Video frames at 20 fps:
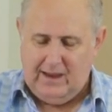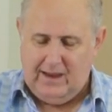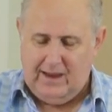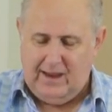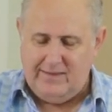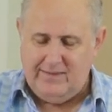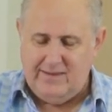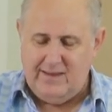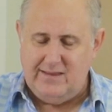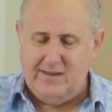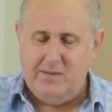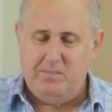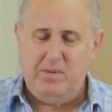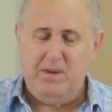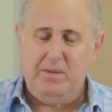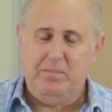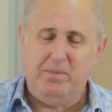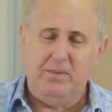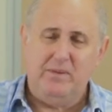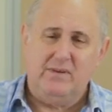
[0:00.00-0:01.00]
And then the
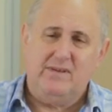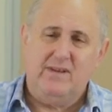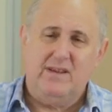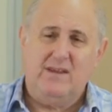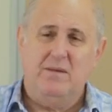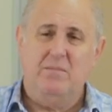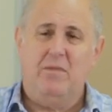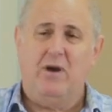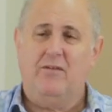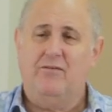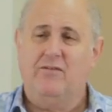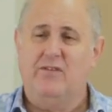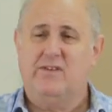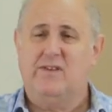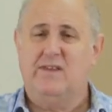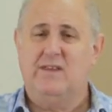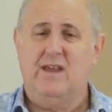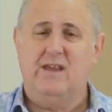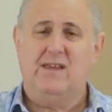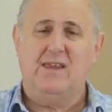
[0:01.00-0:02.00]
people sit in my
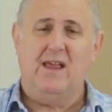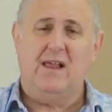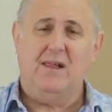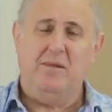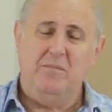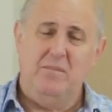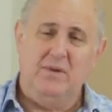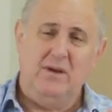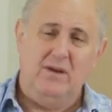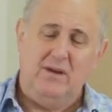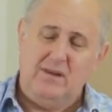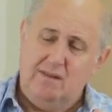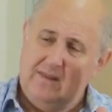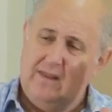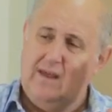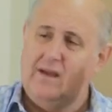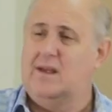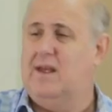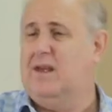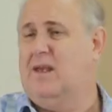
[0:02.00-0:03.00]
office and they tell me
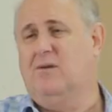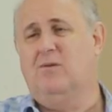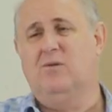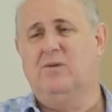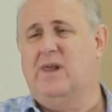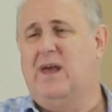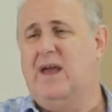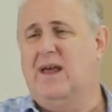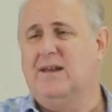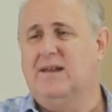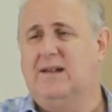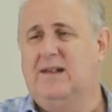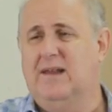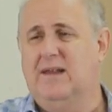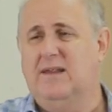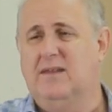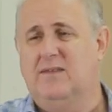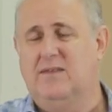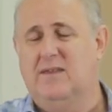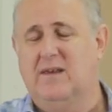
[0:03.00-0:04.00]
all the
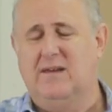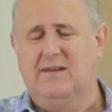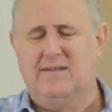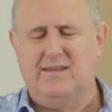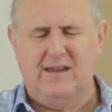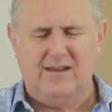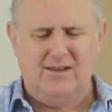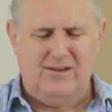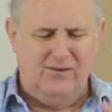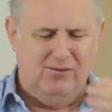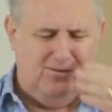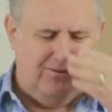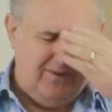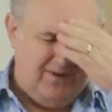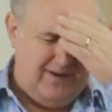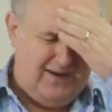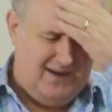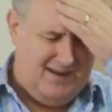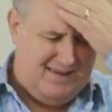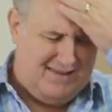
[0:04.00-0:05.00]
unclean things they do.
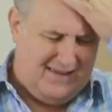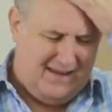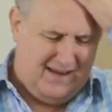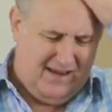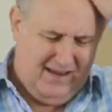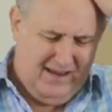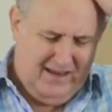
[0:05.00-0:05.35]
And I say,